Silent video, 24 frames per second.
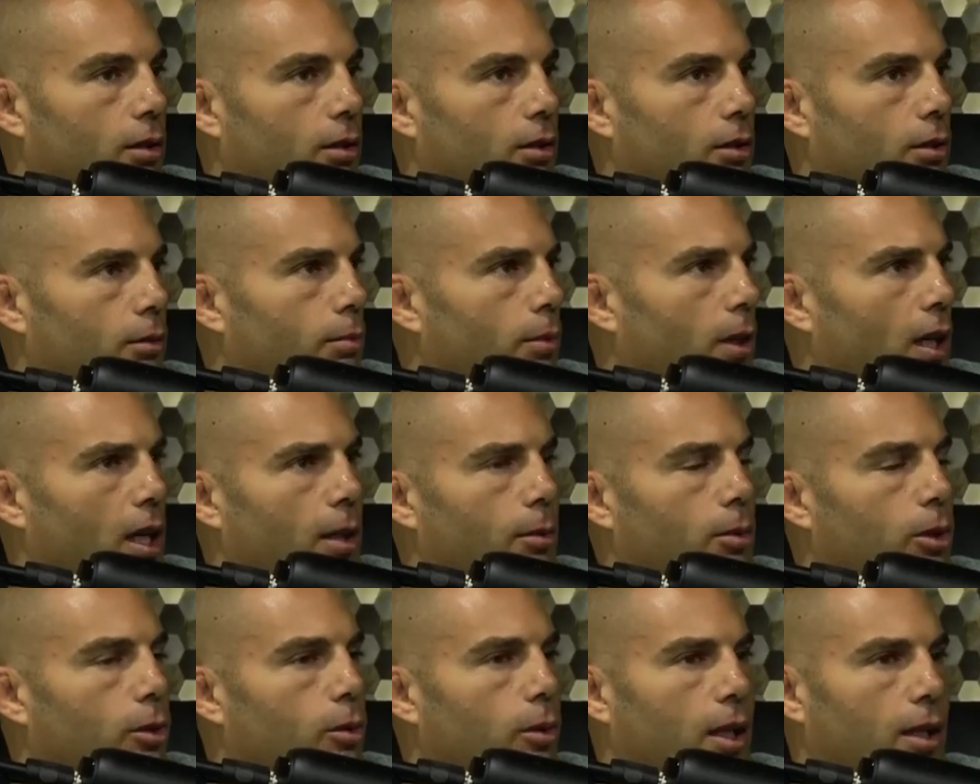or
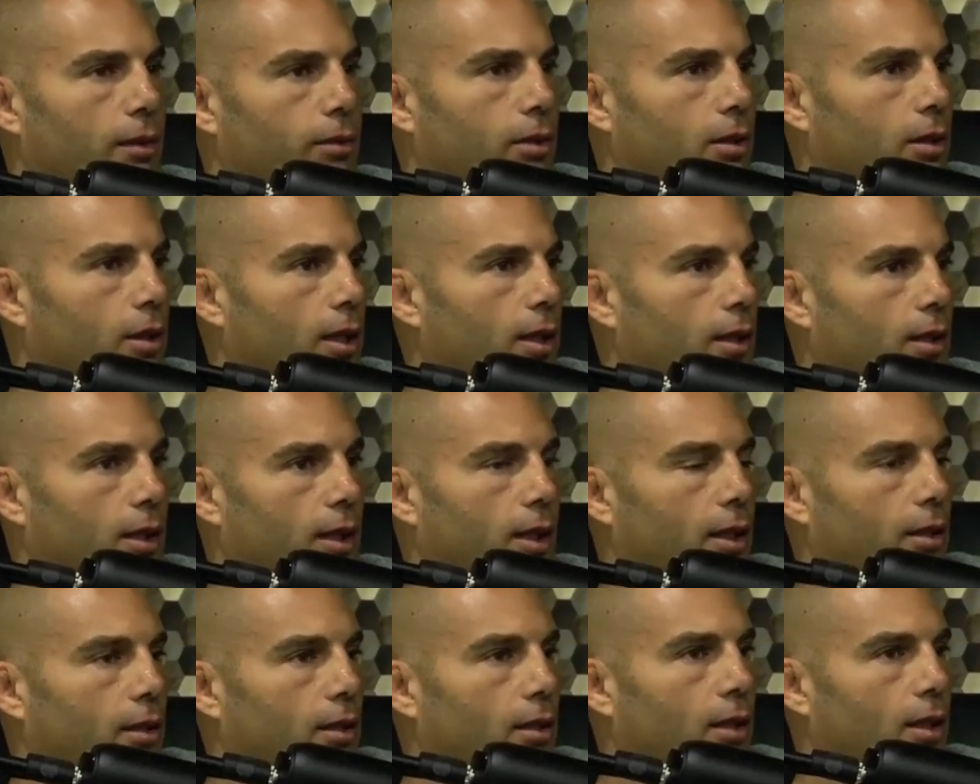Bob or whoever and
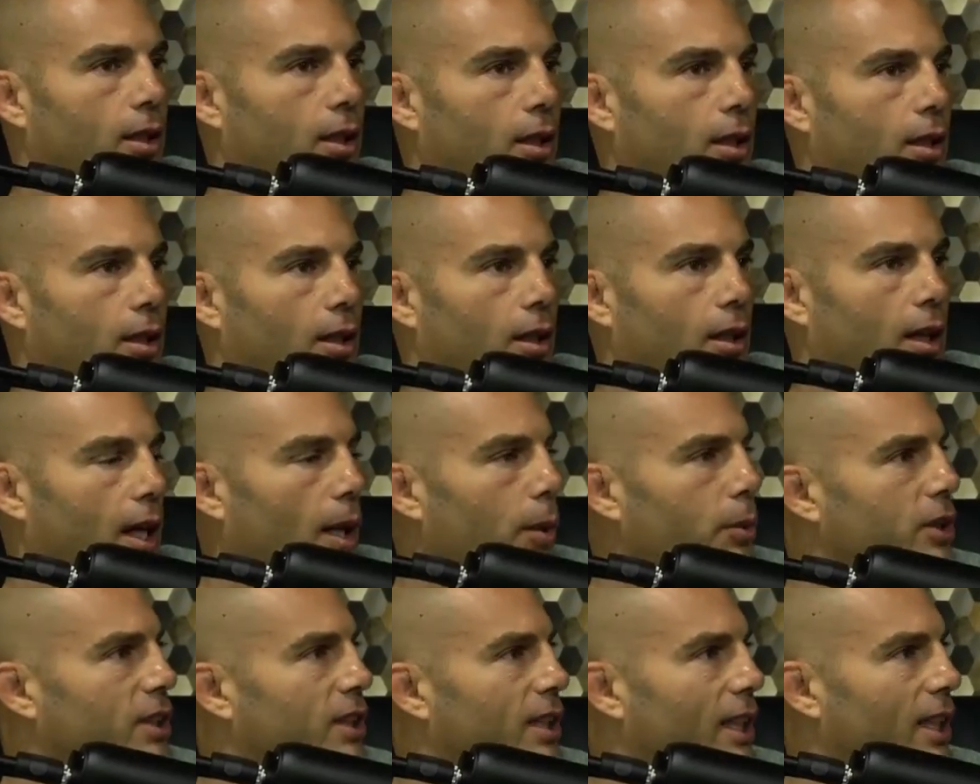and I
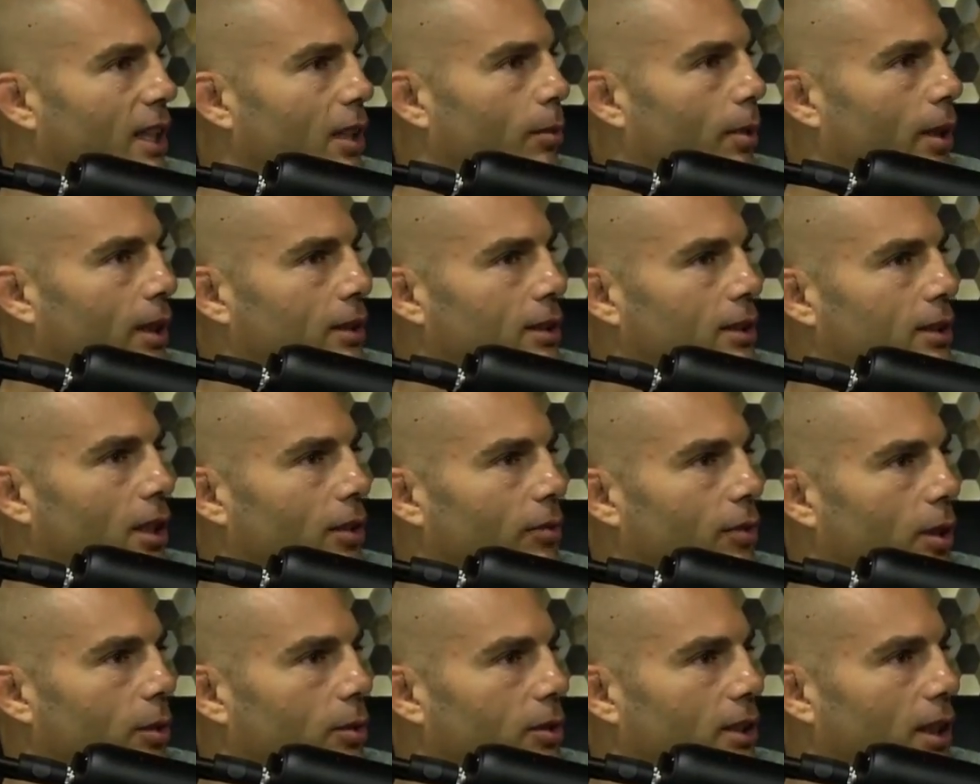was just thinking to
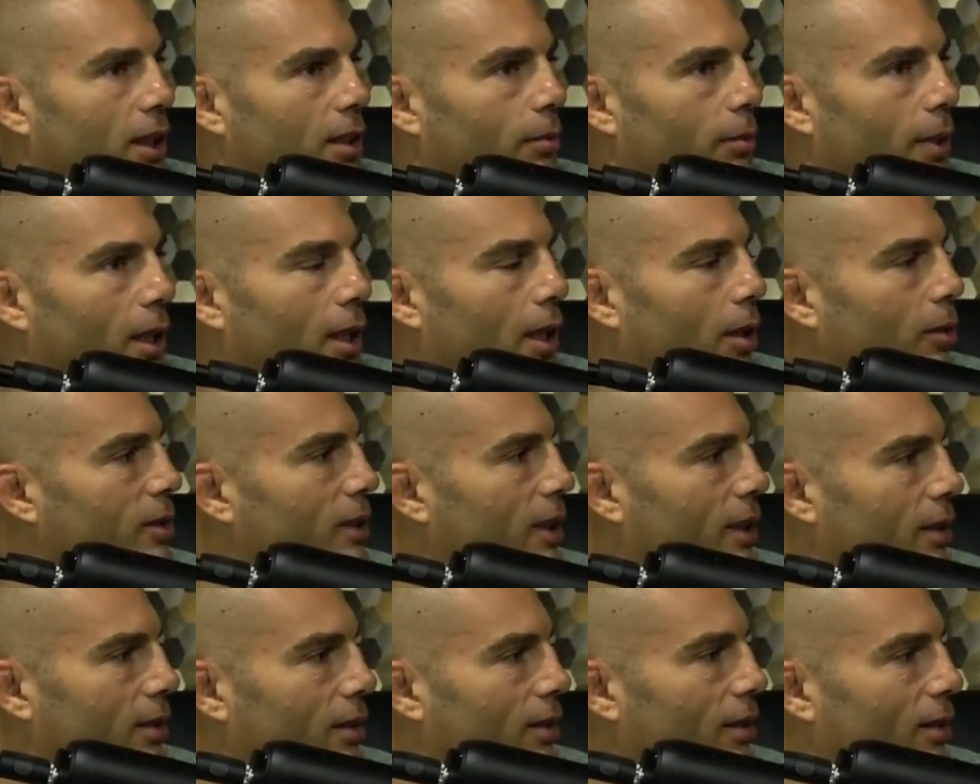myself I was like man I was
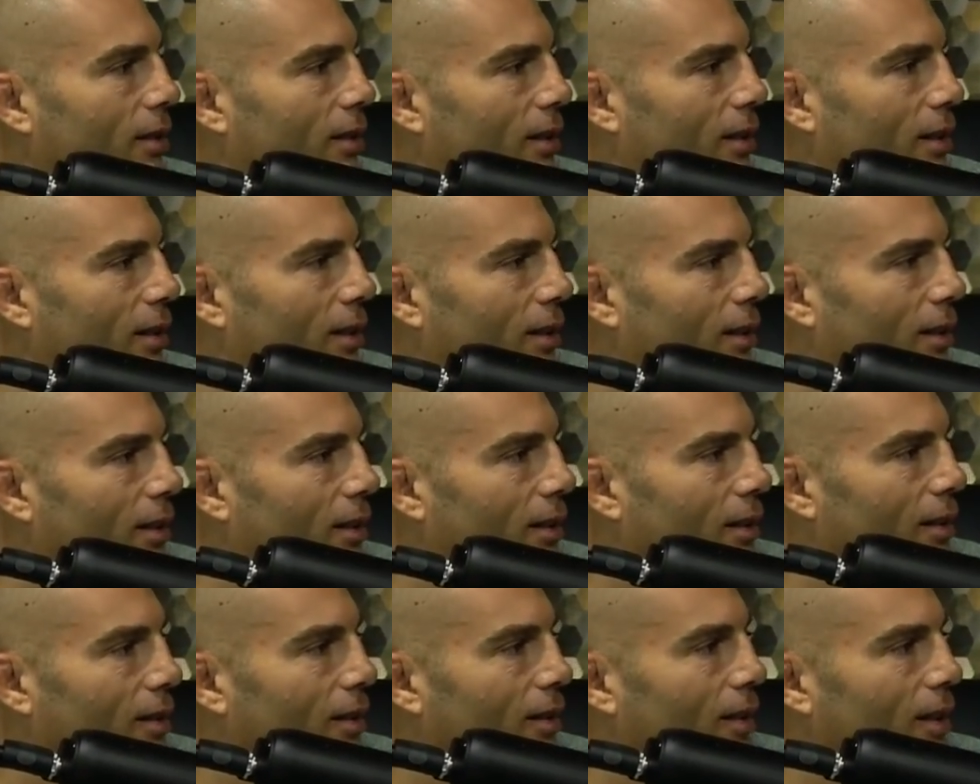like
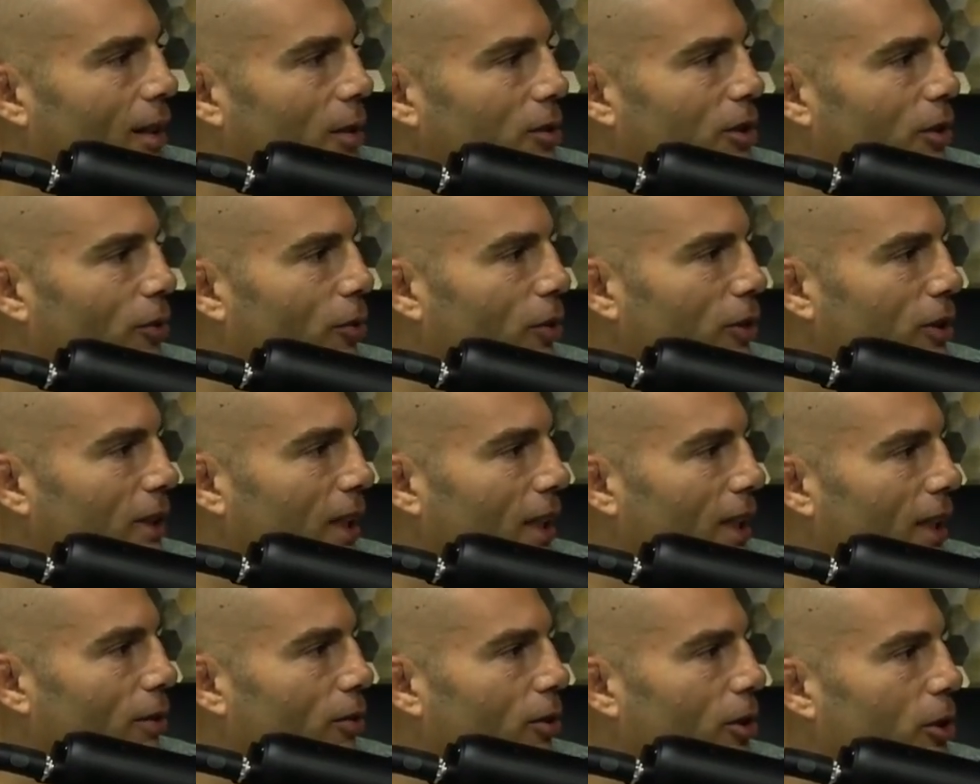I was the first
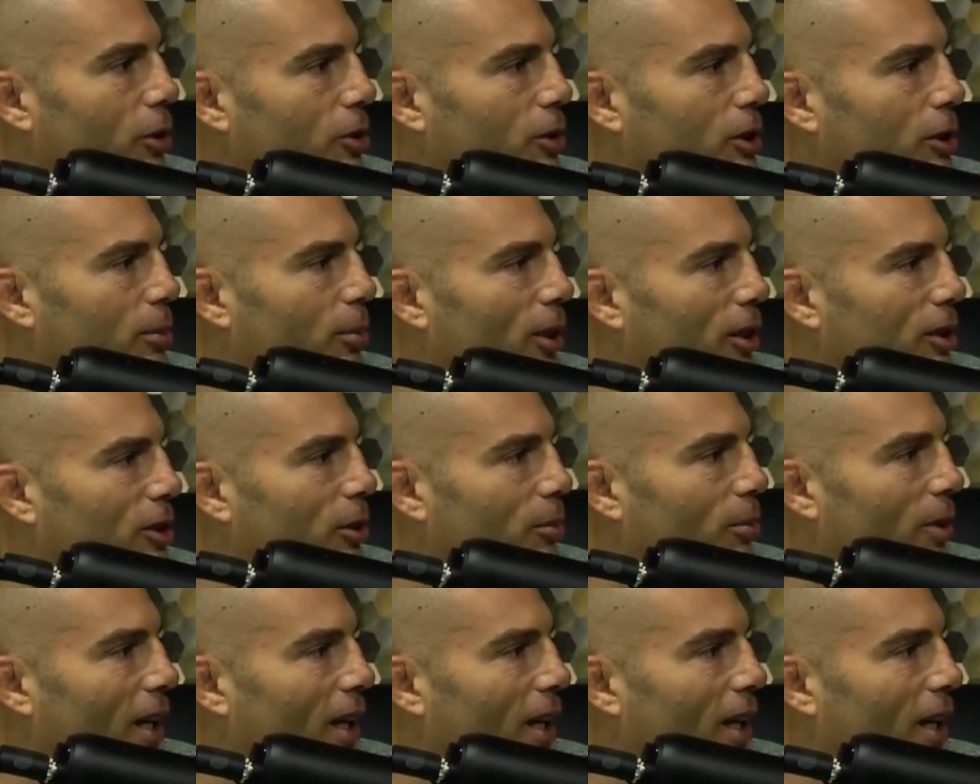guy to ever use a sponsored